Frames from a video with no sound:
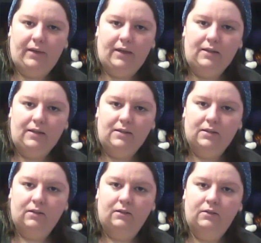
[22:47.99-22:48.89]

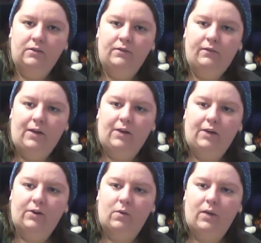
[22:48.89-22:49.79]
base,
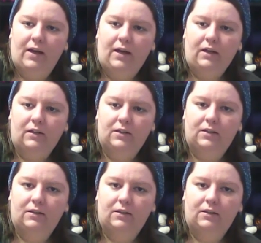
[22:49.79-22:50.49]
fingering weight,